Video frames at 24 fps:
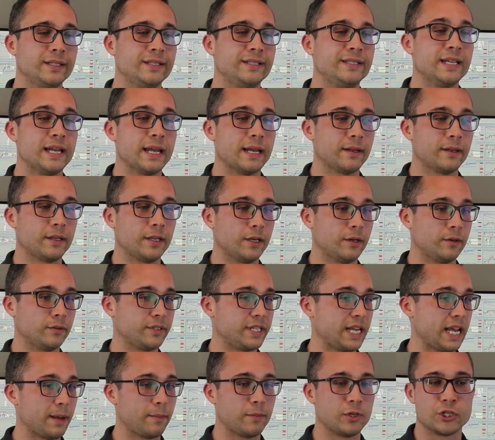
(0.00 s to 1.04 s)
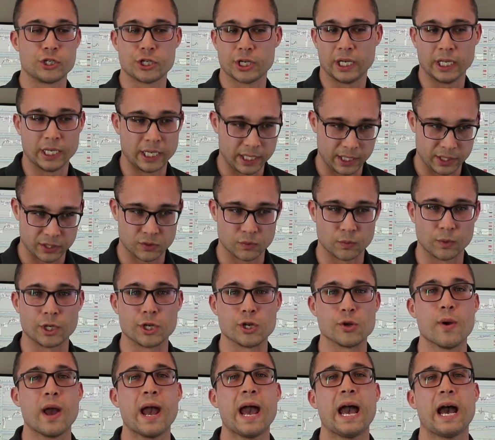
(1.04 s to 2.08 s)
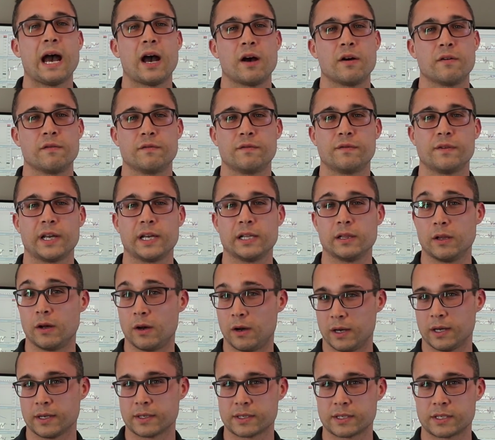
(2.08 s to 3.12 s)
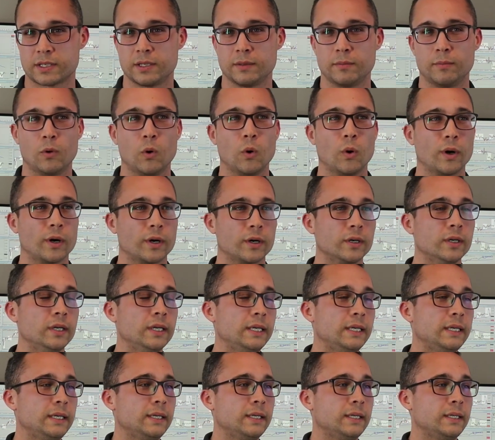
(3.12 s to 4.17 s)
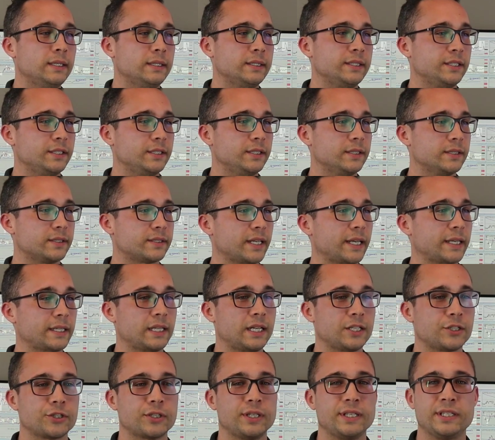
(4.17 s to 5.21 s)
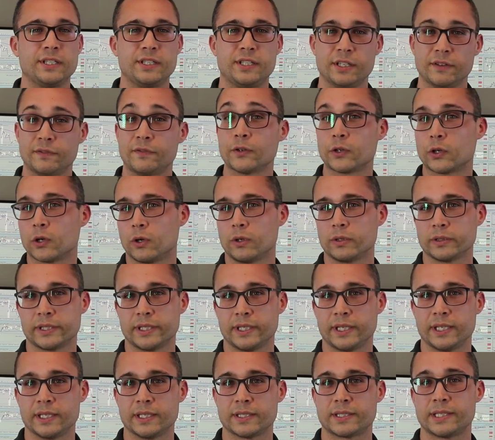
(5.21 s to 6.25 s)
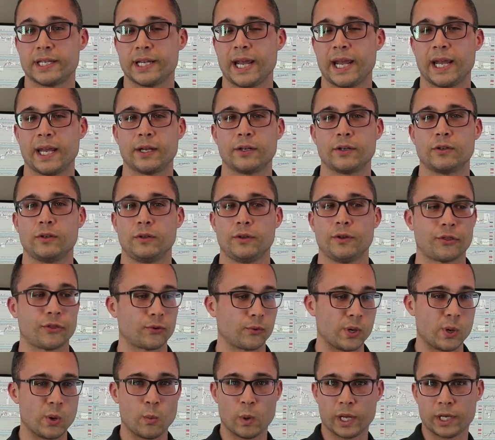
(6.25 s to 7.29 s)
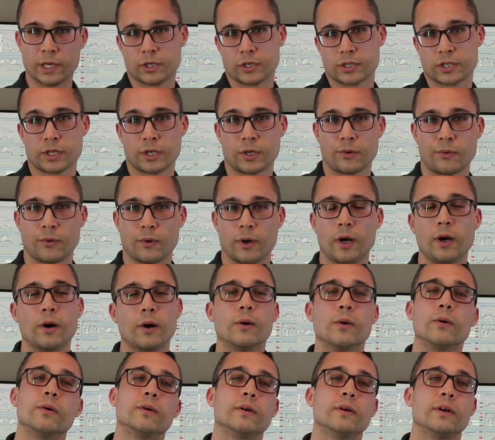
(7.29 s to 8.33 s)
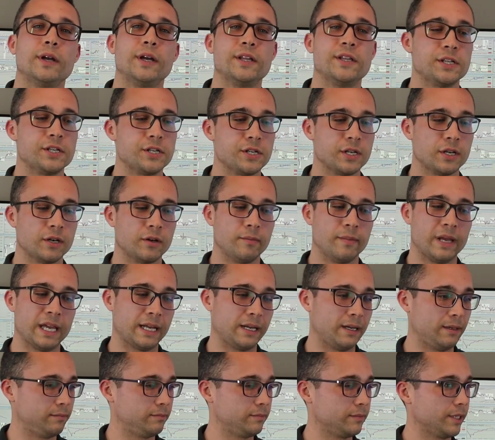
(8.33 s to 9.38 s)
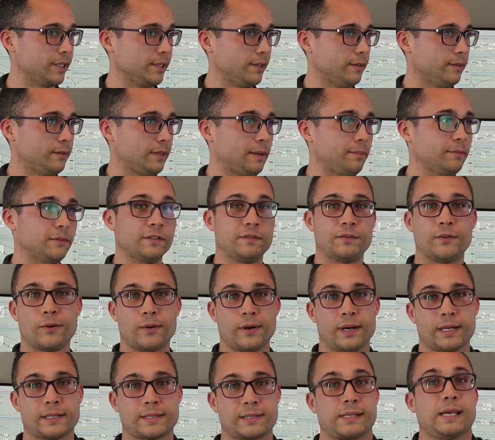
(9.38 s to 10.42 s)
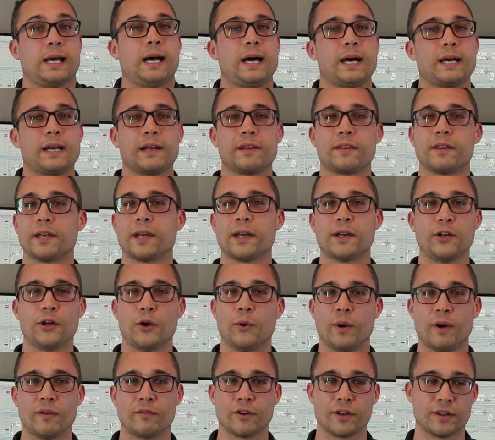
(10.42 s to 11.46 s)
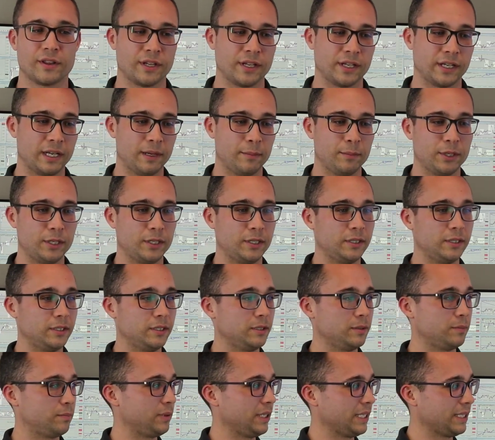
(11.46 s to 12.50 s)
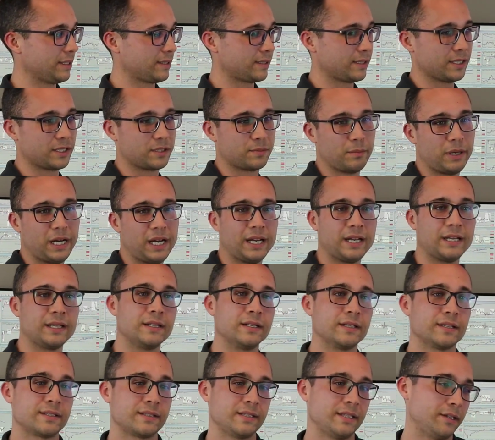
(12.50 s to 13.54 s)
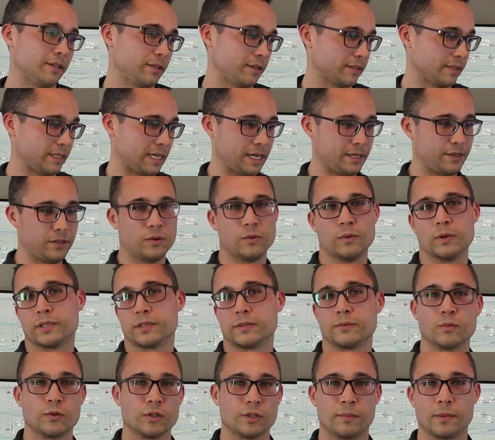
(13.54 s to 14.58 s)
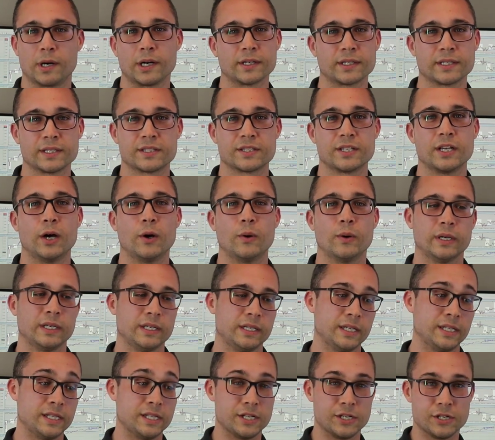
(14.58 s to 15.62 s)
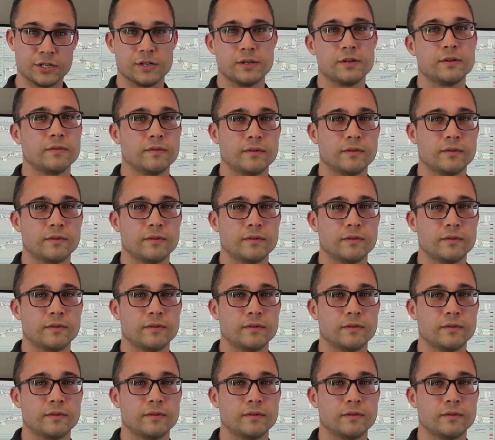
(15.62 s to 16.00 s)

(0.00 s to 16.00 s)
damaging it is when you have a loss, the more psychologically difficult it is to handle 3 winners in a row. And then you go, man, I'm the Forex god. I think I know everything. I'm going to place this buy and this sell because I know where the market's going. And then